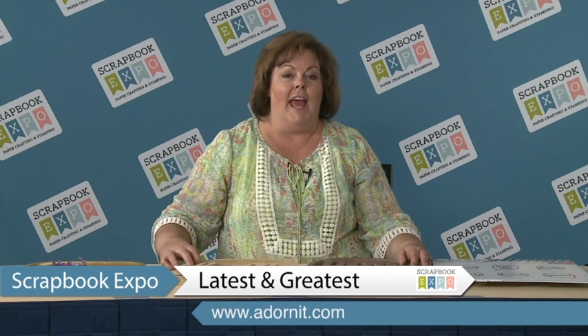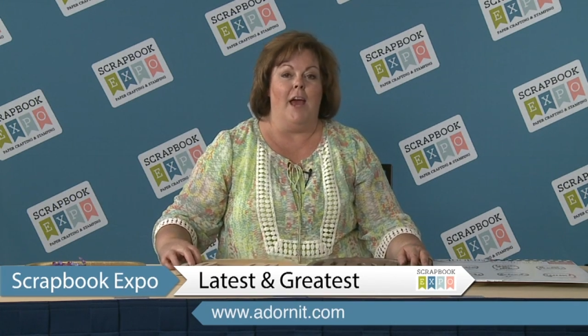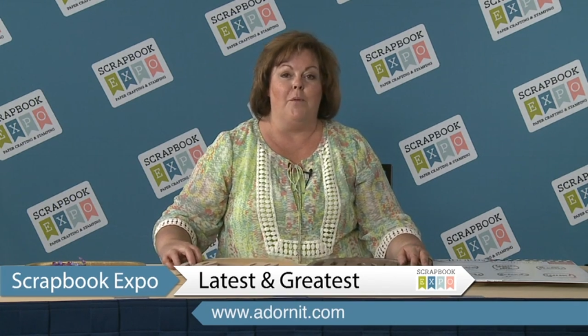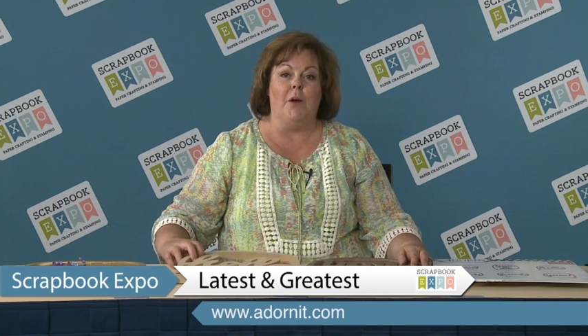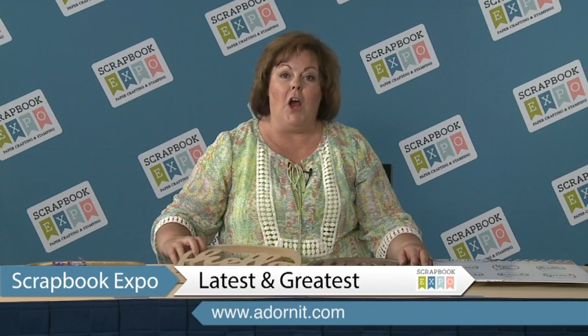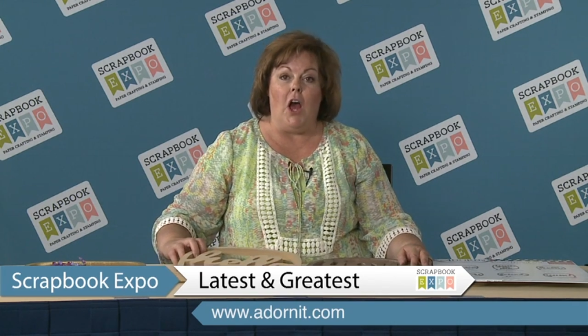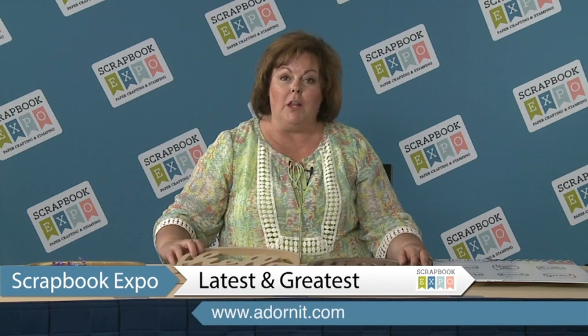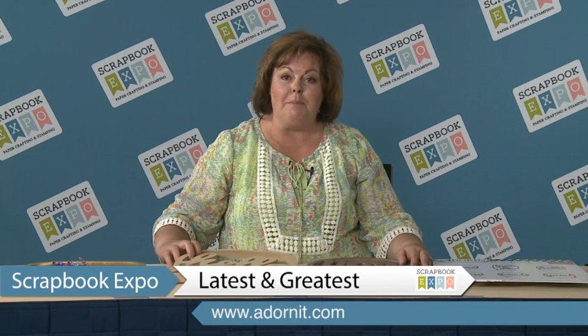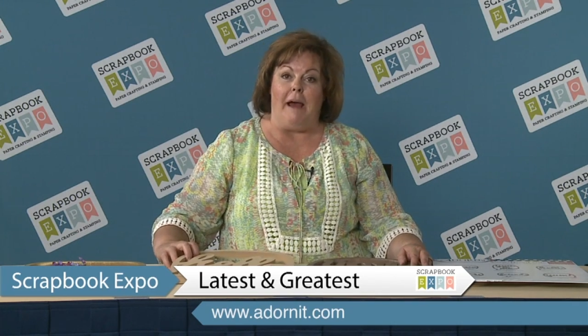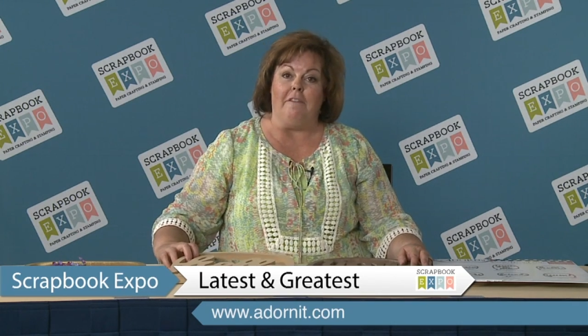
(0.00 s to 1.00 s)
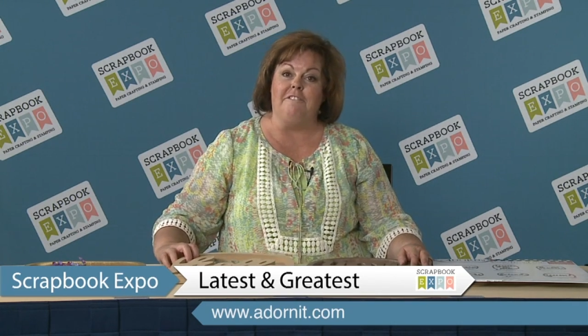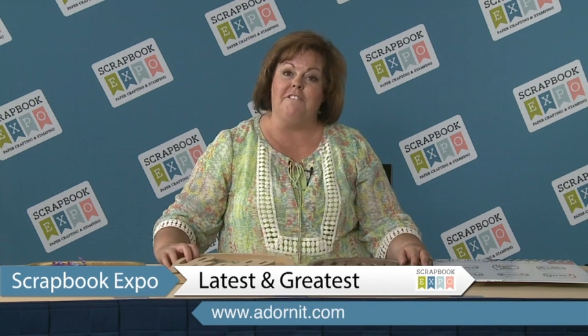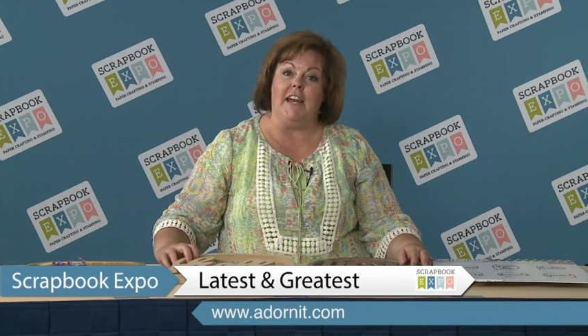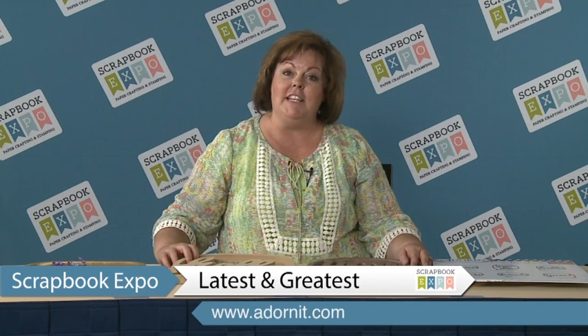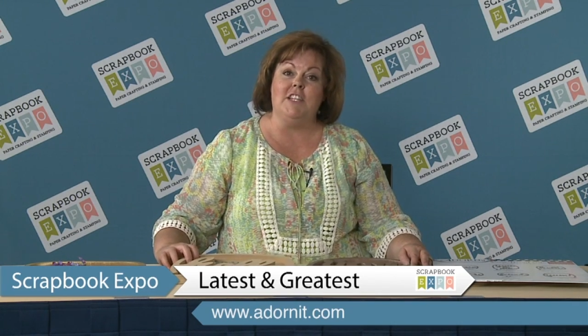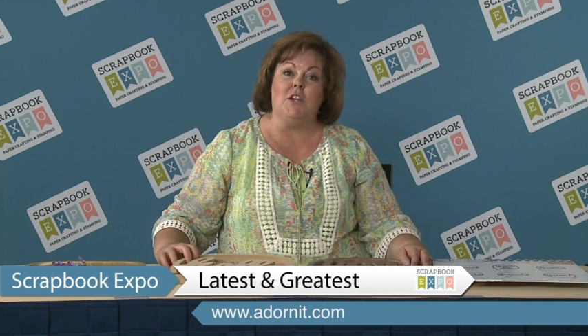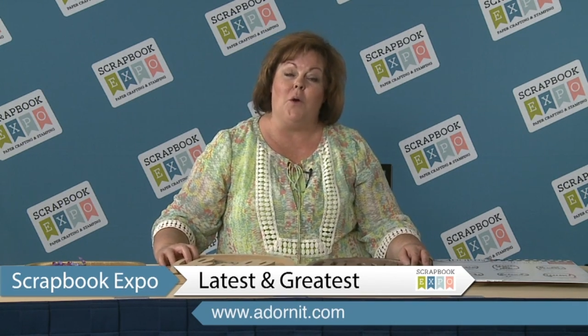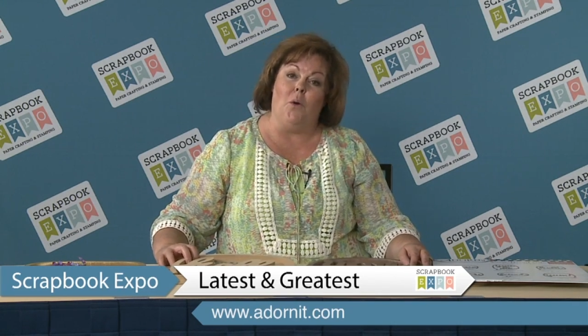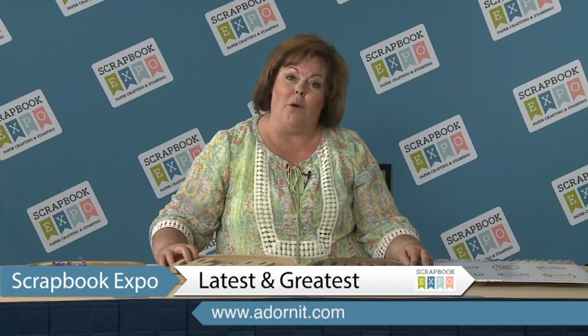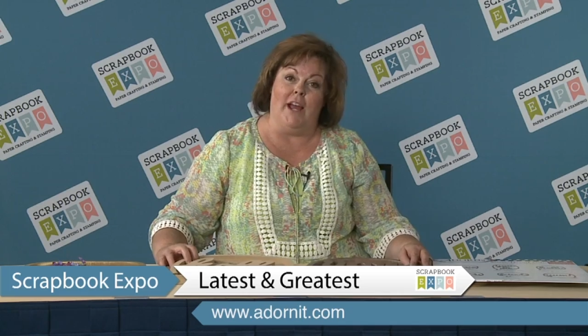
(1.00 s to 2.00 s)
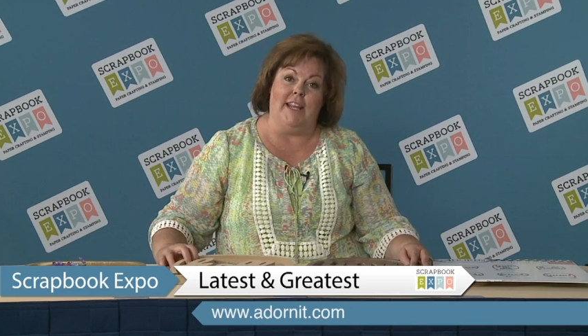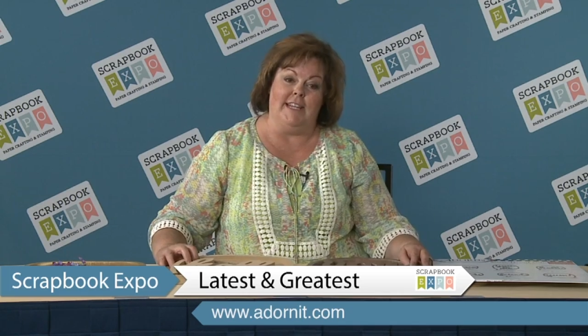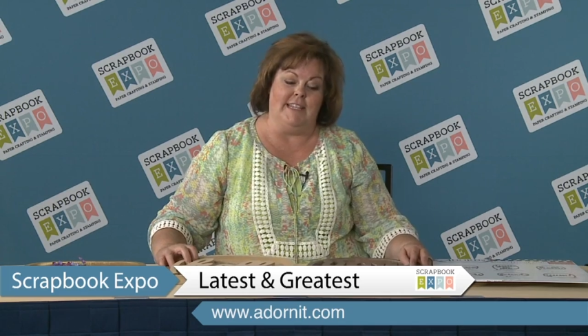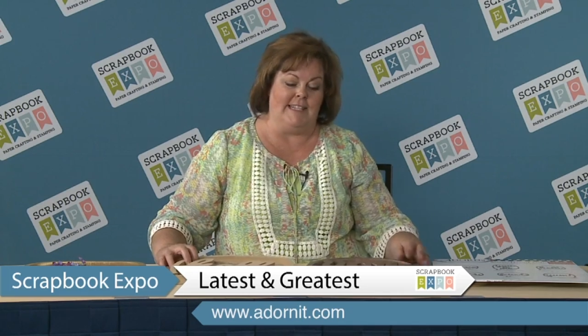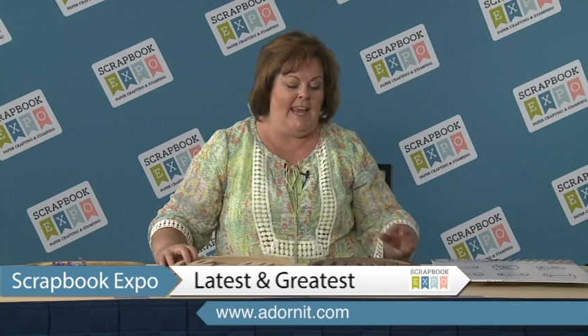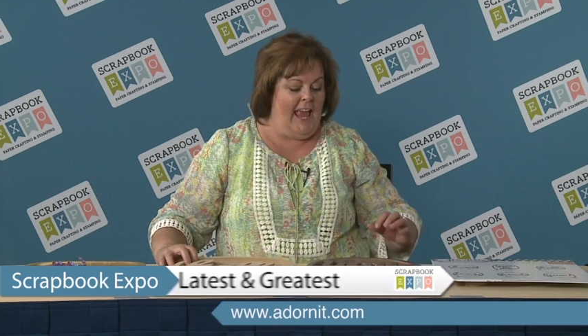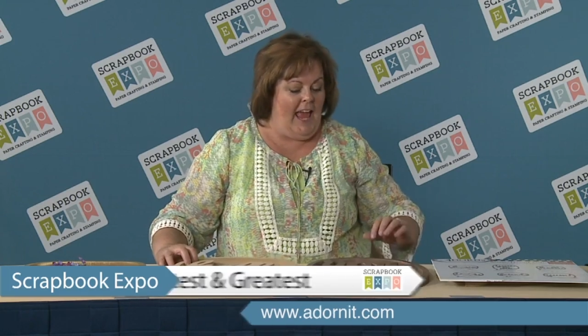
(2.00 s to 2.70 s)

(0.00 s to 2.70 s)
and we're all about fun decor ideas.